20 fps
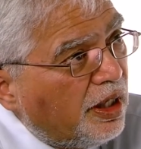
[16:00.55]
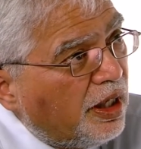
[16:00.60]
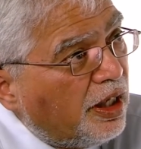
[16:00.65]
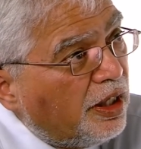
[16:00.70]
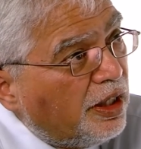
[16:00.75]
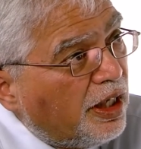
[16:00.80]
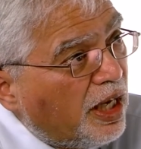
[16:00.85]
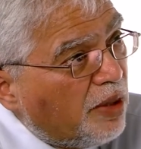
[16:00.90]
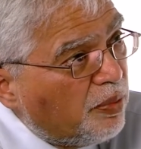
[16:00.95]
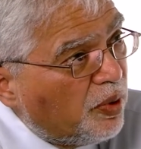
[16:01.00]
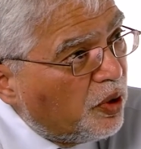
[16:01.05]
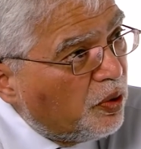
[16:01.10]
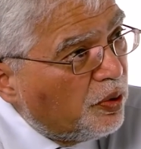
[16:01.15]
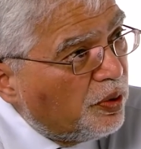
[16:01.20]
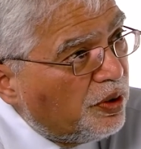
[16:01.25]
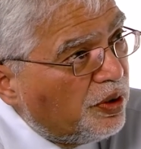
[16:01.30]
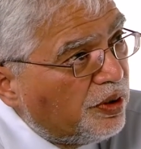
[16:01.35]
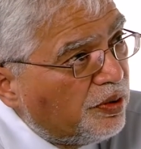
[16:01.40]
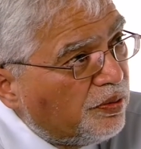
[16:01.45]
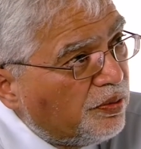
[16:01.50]
her
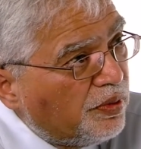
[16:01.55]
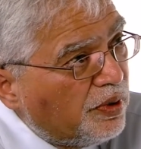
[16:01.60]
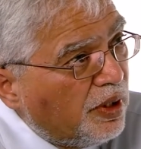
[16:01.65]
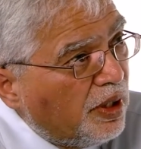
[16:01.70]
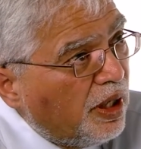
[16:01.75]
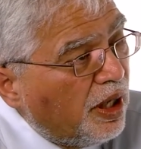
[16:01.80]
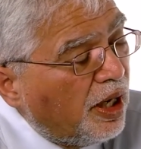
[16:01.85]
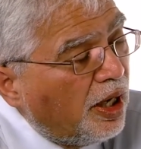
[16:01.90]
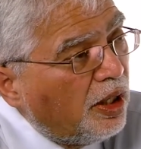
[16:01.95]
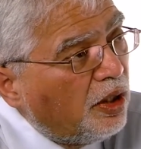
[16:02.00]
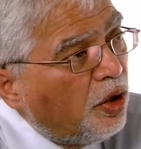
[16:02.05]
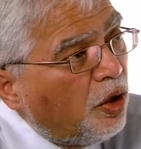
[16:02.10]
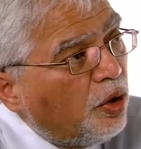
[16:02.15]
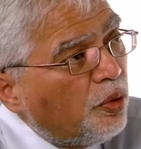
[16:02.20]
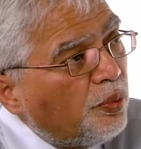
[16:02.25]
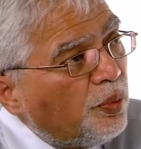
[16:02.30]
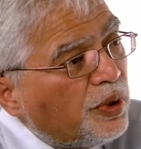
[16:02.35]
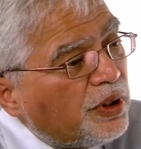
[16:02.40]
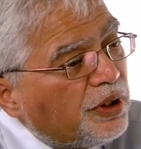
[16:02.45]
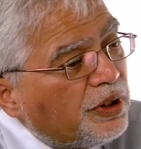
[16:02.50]
neighborhood,
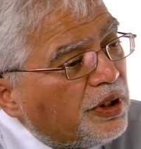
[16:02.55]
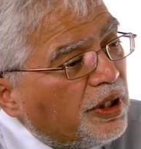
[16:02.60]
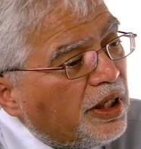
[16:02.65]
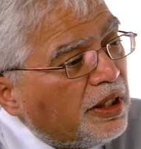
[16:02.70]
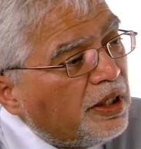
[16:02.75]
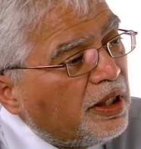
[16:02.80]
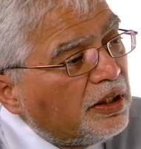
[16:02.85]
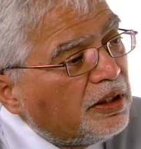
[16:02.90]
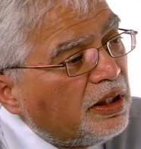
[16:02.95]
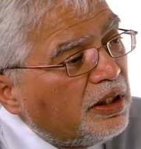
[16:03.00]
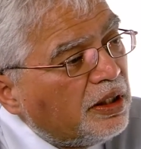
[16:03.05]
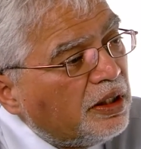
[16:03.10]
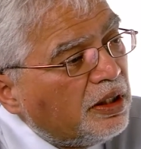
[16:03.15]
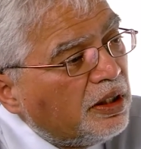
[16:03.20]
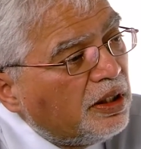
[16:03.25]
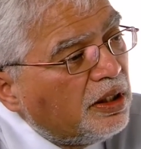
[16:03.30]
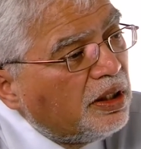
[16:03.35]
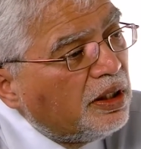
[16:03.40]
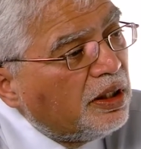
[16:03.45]
along with another